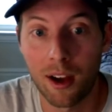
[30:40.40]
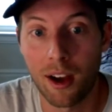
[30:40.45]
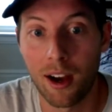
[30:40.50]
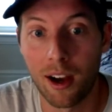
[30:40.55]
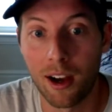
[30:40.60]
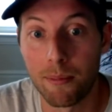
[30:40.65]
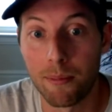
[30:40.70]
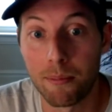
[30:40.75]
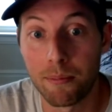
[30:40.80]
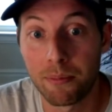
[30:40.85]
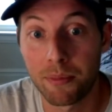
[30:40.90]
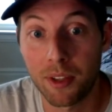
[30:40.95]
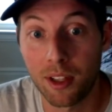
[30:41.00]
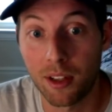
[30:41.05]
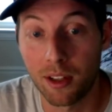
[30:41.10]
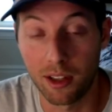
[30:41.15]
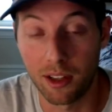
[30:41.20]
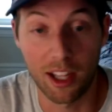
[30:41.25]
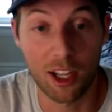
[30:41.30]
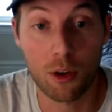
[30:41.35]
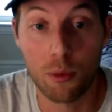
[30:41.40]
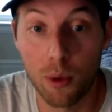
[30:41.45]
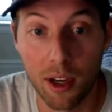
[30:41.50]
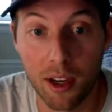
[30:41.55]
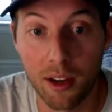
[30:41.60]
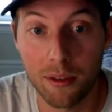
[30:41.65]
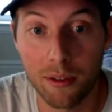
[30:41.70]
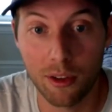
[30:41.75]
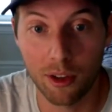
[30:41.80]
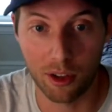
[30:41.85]
um,
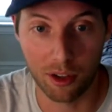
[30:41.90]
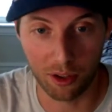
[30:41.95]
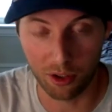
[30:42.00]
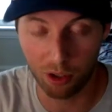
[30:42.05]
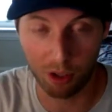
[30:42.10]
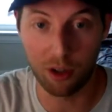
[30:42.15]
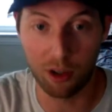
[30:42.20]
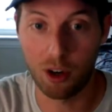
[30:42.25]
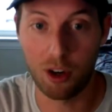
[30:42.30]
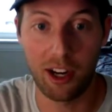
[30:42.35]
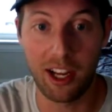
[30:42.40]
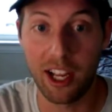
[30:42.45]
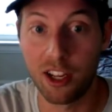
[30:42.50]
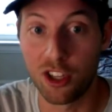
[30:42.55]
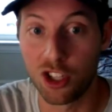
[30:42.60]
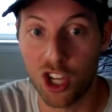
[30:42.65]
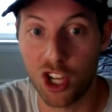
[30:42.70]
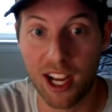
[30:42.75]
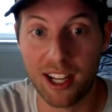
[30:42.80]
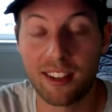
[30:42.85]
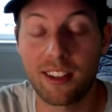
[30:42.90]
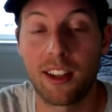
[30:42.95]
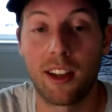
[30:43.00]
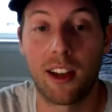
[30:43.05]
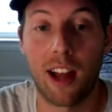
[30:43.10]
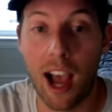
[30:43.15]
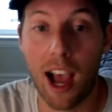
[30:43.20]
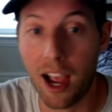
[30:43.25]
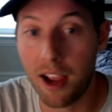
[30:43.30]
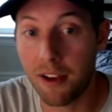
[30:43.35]
liquid uh, or
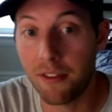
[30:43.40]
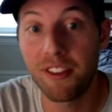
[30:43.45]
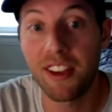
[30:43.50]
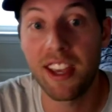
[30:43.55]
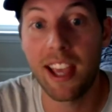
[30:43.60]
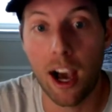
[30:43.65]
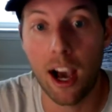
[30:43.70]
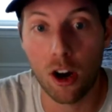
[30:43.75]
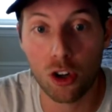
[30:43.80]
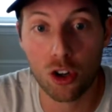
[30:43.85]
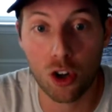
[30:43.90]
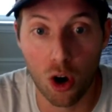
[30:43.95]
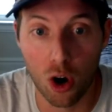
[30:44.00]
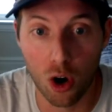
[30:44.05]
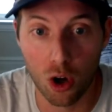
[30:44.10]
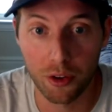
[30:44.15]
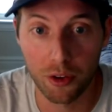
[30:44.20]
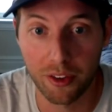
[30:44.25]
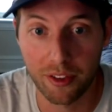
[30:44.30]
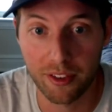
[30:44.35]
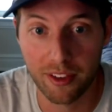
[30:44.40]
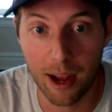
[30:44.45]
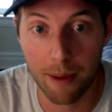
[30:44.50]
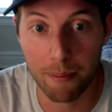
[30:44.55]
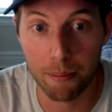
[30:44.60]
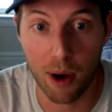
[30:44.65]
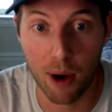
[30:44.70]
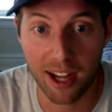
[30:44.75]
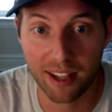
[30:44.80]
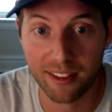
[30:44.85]
injected I V alcohol to
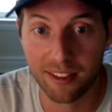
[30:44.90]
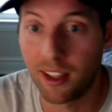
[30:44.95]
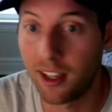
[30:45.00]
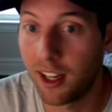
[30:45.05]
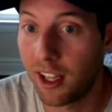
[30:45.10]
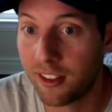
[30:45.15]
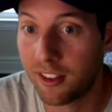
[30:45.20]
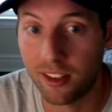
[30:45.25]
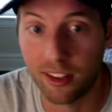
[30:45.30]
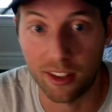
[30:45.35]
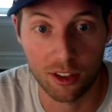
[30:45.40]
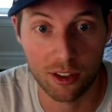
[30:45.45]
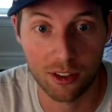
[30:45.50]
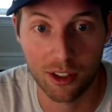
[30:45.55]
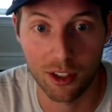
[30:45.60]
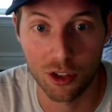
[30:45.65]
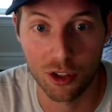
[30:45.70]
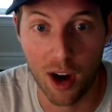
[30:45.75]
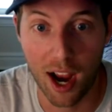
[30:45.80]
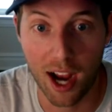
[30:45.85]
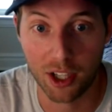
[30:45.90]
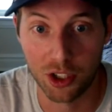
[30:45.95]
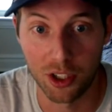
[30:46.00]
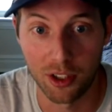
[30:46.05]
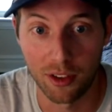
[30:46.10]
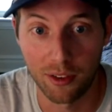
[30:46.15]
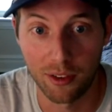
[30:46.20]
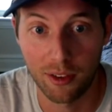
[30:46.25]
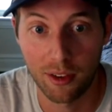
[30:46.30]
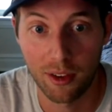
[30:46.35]
stop Braxton Hicks
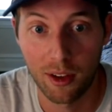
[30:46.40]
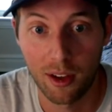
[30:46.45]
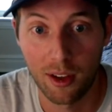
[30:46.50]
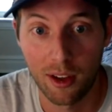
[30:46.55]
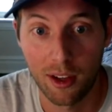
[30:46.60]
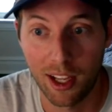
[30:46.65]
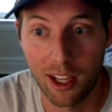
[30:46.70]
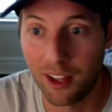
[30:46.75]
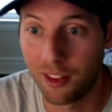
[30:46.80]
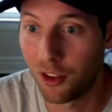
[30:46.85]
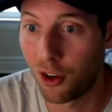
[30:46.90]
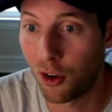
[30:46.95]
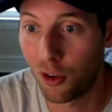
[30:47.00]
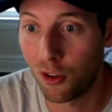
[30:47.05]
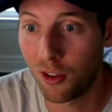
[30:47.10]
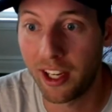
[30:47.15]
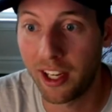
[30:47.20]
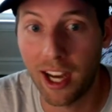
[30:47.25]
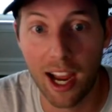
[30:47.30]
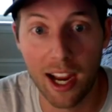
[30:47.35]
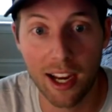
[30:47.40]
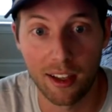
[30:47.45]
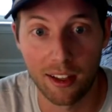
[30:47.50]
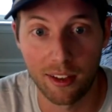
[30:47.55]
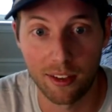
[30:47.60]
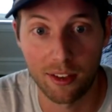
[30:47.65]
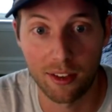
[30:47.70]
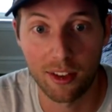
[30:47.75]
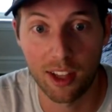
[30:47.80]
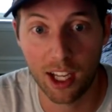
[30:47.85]
contractions in the early nineties.
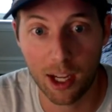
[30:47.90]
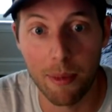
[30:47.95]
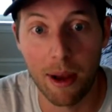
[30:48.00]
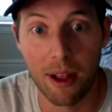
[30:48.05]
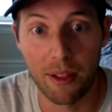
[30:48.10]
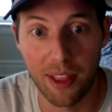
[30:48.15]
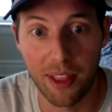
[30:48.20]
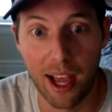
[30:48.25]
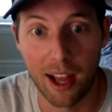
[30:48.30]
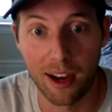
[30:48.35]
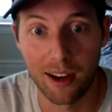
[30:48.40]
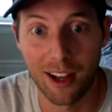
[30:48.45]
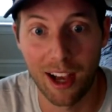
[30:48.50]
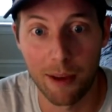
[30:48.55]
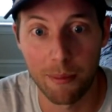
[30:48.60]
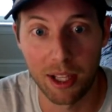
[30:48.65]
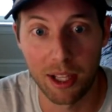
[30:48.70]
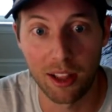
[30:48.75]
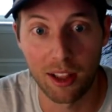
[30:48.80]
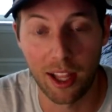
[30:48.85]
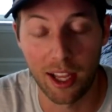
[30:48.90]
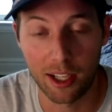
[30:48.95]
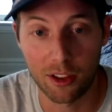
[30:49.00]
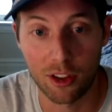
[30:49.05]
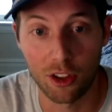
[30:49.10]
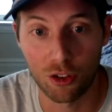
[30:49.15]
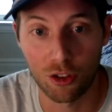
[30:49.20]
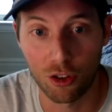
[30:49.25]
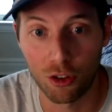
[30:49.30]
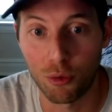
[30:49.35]
Think about that. I mean,
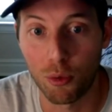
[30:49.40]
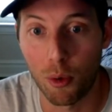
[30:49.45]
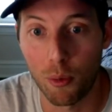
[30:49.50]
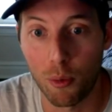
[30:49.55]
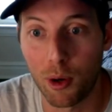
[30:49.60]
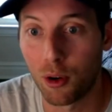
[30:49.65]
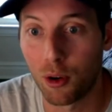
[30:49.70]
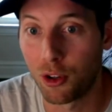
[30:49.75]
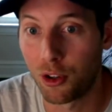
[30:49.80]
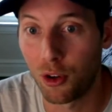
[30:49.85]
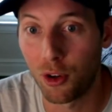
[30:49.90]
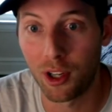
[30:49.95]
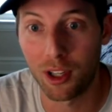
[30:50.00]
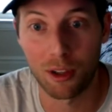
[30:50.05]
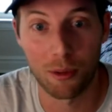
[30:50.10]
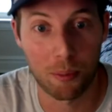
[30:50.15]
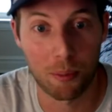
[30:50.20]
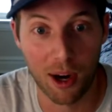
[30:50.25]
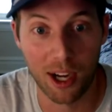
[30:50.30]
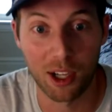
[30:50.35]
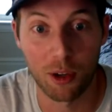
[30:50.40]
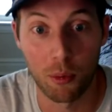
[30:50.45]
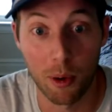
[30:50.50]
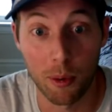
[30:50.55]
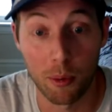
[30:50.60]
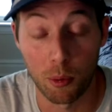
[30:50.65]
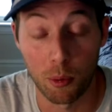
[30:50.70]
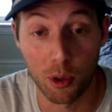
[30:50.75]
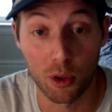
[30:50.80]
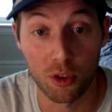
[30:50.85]
like, this is what we were doing to pregnant
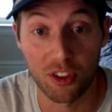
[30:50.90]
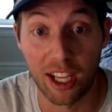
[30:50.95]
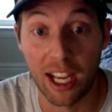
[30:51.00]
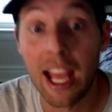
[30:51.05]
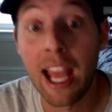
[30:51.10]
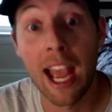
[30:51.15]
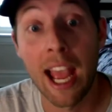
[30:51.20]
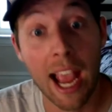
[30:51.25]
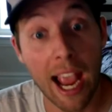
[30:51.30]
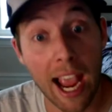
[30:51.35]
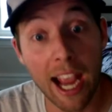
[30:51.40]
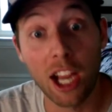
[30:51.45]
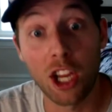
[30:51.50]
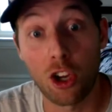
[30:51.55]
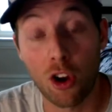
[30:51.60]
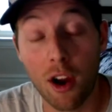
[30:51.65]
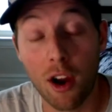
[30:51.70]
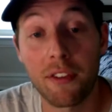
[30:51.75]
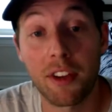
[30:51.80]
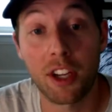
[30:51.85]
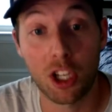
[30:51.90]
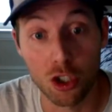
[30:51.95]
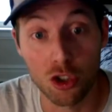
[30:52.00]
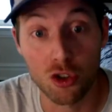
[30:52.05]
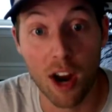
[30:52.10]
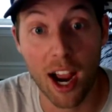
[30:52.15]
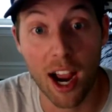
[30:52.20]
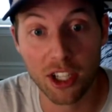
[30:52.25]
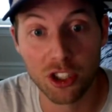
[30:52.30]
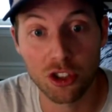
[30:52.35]
women. We were saying, hey, you're having
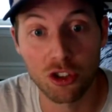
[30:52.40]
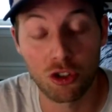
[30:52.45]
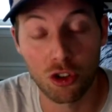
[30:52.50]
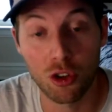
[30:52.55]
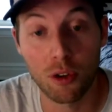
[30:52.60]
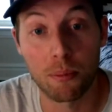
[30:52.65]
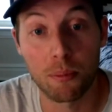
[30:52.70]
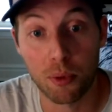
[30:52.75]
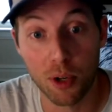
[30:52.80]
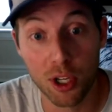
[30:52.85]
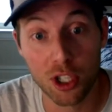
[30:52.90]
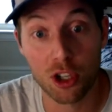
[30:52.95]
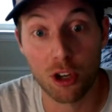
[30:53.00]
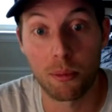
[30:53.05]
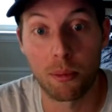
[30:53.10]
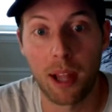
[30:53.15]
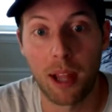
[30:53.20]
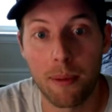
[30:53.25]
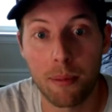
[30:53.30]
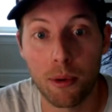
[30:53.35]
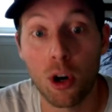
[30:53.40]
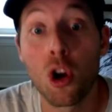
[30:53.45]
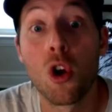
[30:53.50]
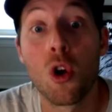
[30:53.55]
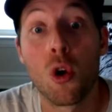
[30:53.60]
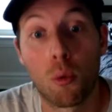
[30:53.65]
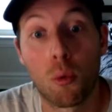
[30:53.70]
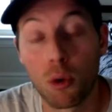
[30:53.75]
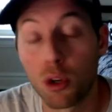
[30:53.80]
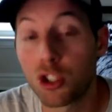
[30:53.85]
contractions, you're in preterm labor,
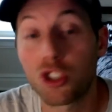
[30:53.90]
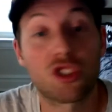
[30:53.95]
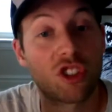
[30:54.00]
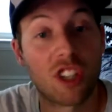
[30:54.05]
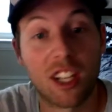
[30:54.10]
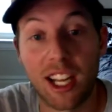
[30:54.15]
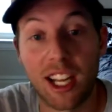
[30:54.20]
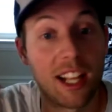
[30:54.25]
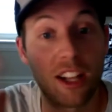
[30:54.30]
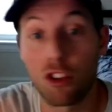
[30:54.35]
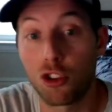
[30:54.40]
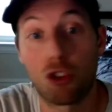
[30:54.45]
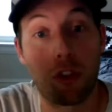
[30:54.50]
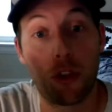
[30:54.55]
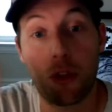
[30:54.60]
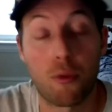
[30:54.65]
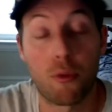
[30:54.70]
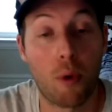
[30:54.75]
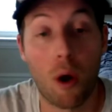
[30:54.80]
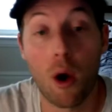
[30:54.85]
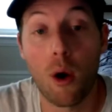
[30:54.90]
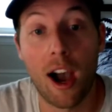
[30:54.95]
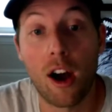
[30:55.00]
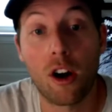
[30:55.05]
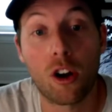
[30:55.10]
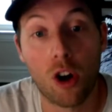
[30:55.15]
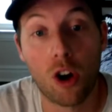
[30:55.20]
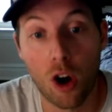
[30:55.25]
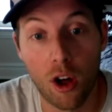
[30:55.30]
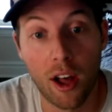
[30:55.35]
we're just going to throw
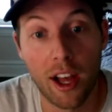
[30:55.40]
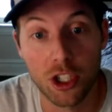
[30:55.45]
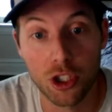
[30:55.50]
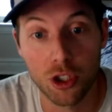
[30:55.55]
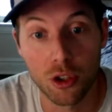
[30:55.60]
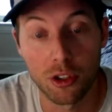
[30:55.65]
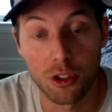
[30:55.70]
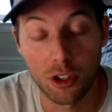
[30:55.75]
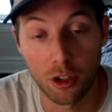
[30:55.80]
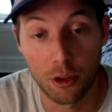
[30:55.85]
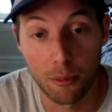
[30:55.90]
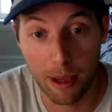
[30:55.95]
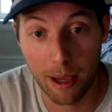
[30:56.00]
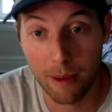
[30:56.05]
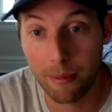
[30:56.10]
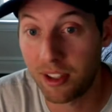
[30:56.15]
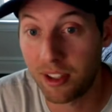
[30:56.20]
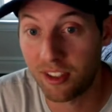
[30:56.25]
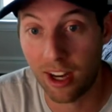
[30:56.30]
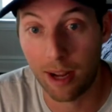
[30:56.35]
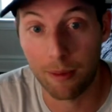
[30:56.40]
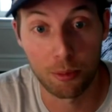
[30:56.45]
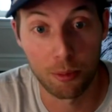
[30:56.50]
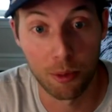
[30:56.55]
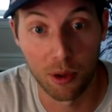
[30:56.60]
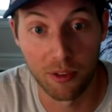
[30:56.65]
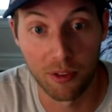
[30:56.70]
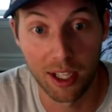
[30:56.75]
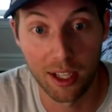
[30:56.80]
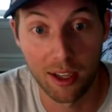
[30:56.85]
alcohol at you until the baby stops
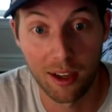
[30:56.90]
moving.